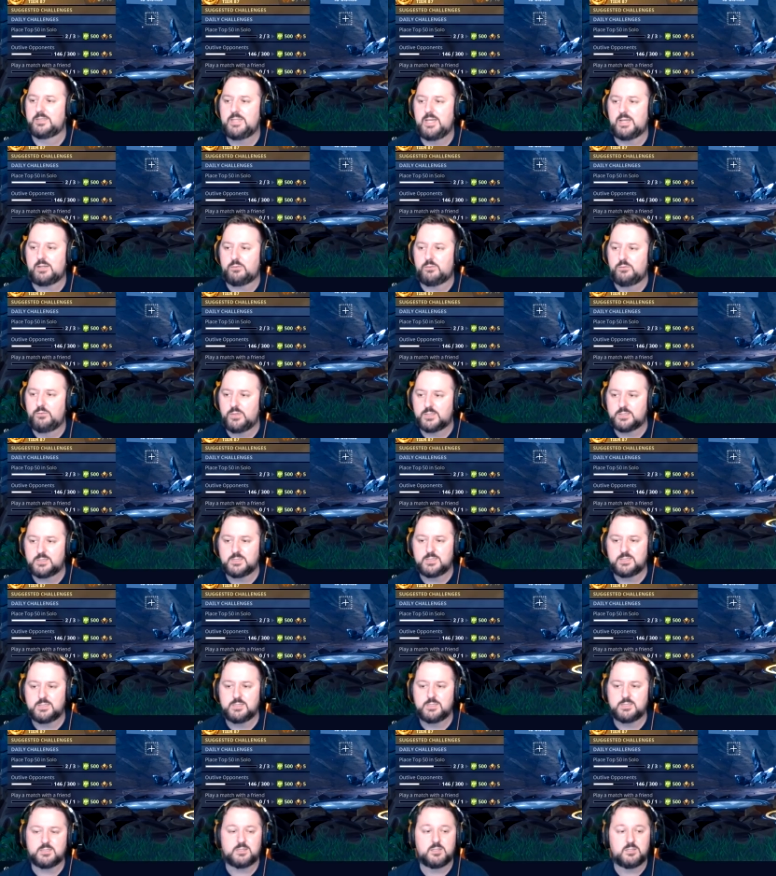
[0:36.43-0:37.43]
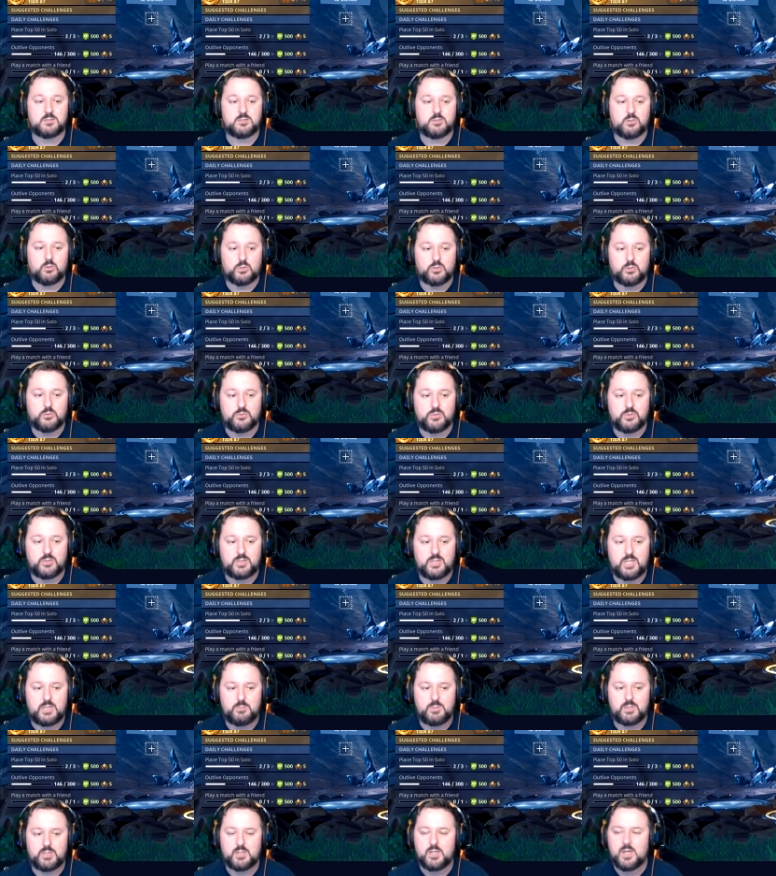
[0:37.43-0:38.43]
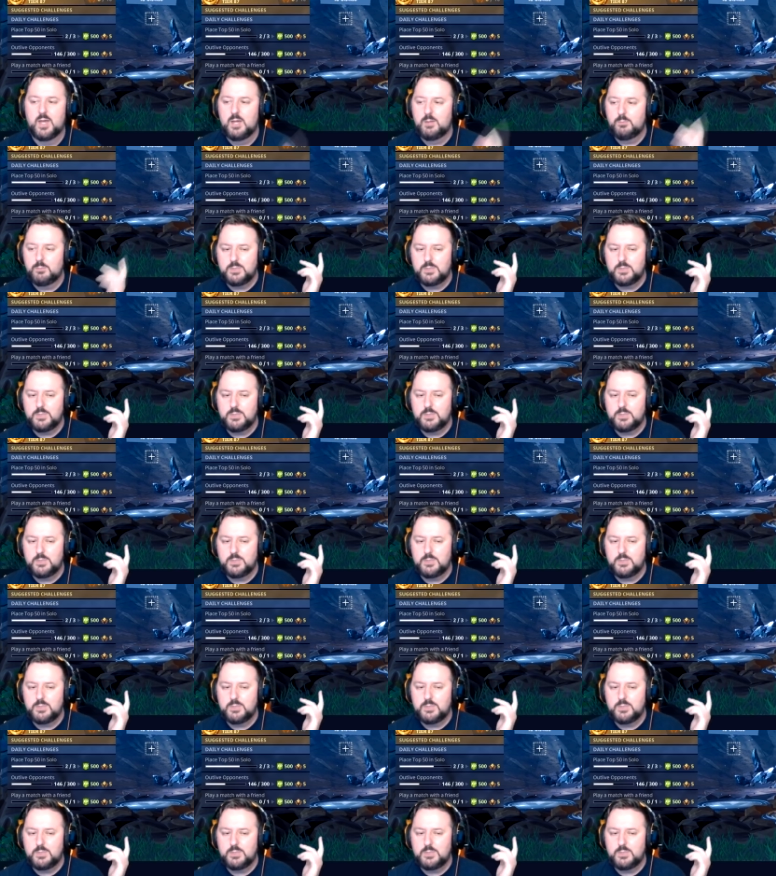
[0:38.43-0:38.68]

tech fixes, tutorials, and gaming,